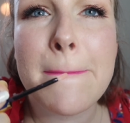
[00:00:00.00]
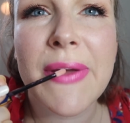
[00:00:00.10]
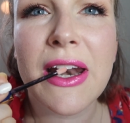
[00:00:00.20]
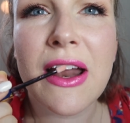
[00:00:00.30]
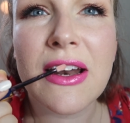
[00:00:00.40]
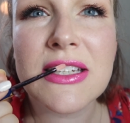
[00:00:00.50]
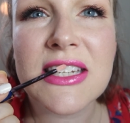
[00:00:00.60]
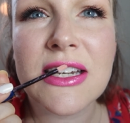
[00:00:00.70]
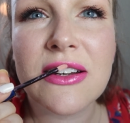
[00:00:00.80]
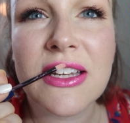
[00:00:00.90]
And not
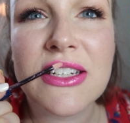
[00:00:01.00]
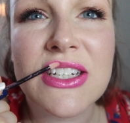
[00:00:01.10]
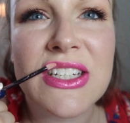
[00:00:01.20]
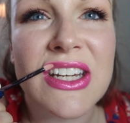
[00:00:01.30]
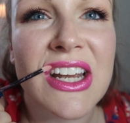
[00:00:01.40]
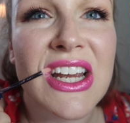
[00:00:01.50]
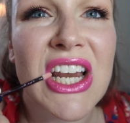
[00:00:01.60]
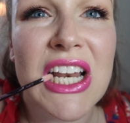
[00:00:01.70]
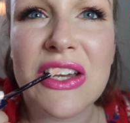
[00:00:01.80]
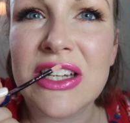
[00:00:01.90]
necessarily
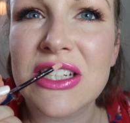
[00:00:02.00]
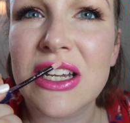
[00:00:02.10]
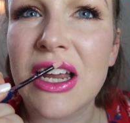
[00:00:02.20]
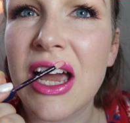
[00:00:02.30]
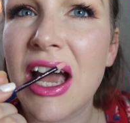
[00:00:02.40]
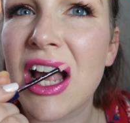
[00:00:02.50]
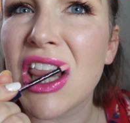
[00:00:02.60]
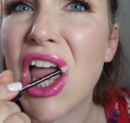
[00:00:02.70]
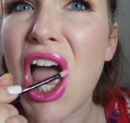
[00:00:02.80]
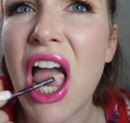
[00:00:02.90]
change, it's just going to add
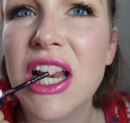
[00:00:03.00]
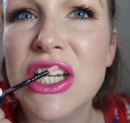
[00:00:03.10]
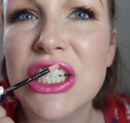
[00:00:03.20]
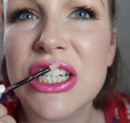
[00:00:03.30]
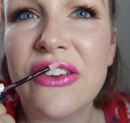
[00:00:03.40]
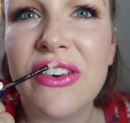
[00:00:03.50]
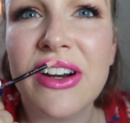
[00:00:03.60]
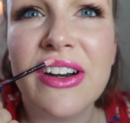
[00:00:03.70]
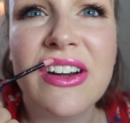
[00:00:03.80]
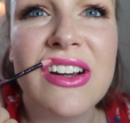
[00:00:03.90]
that
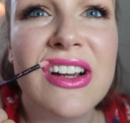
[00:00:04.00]
shimmer.